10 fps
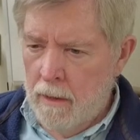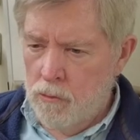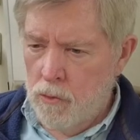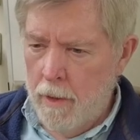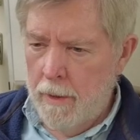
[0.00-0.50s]

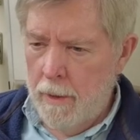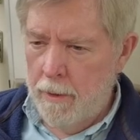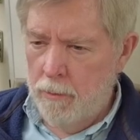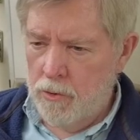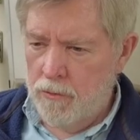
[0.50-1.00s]
So I may
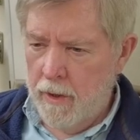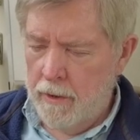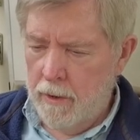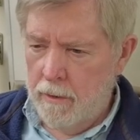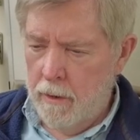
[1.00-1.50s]
be
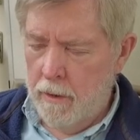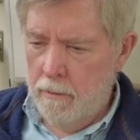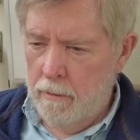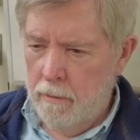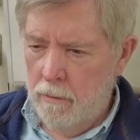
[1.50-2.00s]
restricted uh,
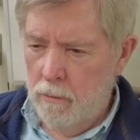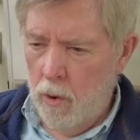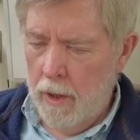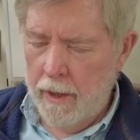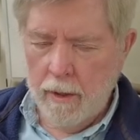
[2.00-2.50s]

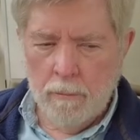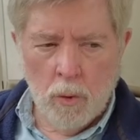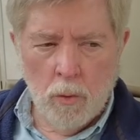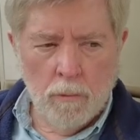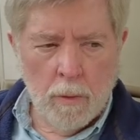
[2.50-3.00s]
when I can
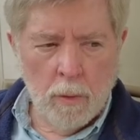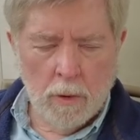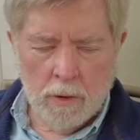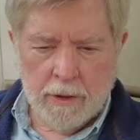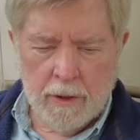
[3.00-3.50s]
move, but
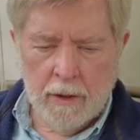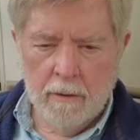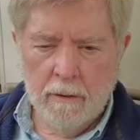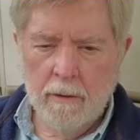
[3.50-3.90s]
we'll see.